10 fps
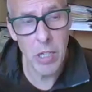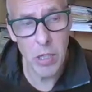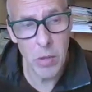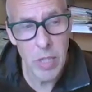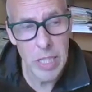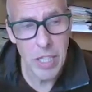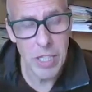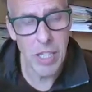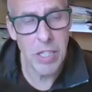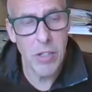who
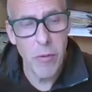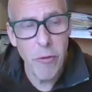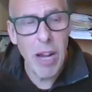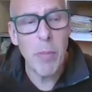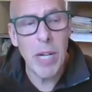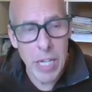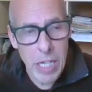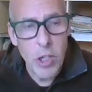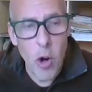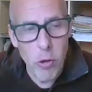there's a family
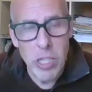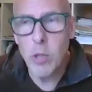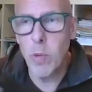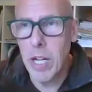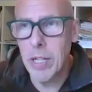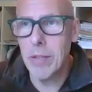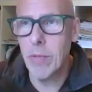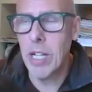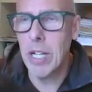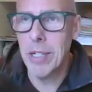in Norwich where
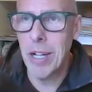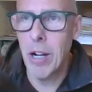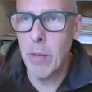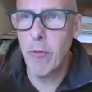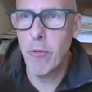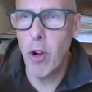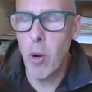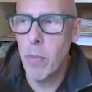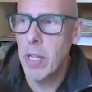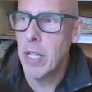I'm
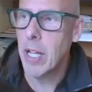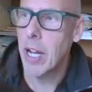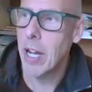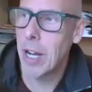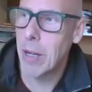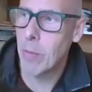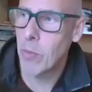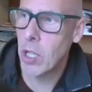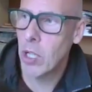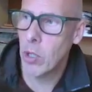from,
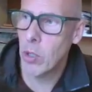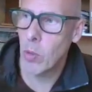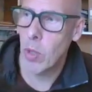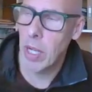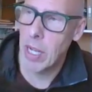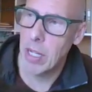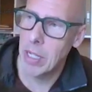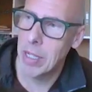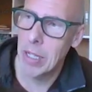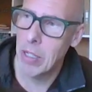who
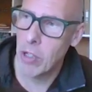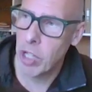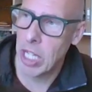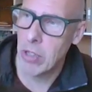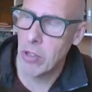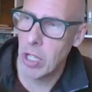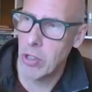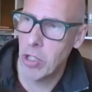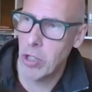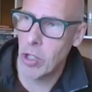I think
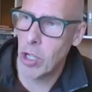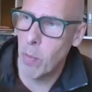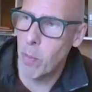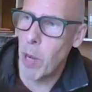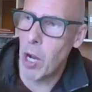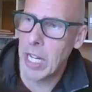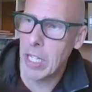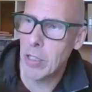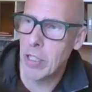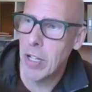the
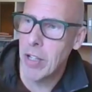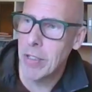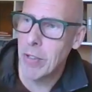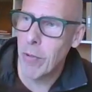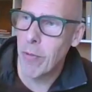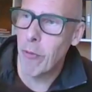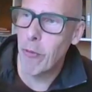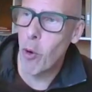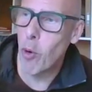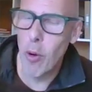combined
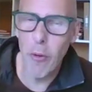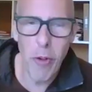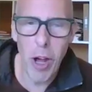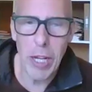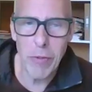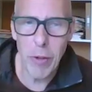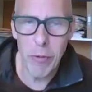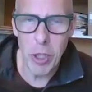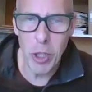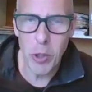4 or 5
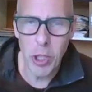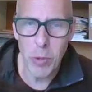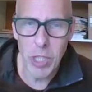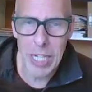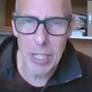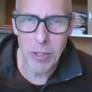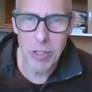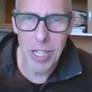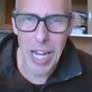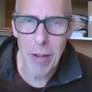different YouTube channels that
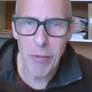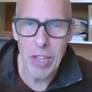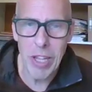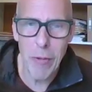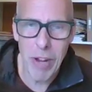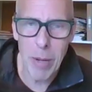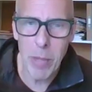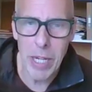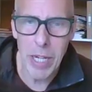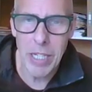they have in their
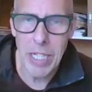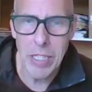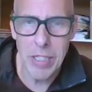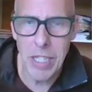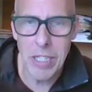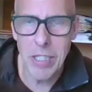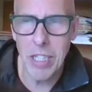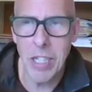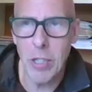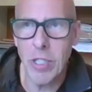family is
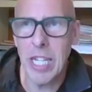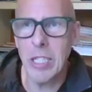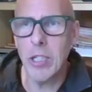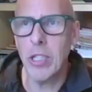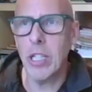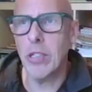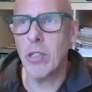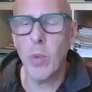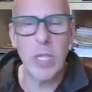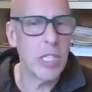10 to
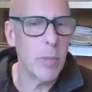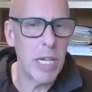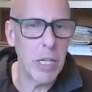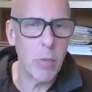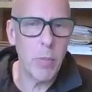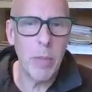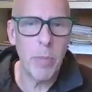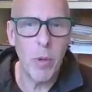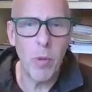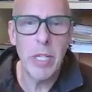20 million
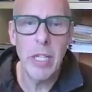people.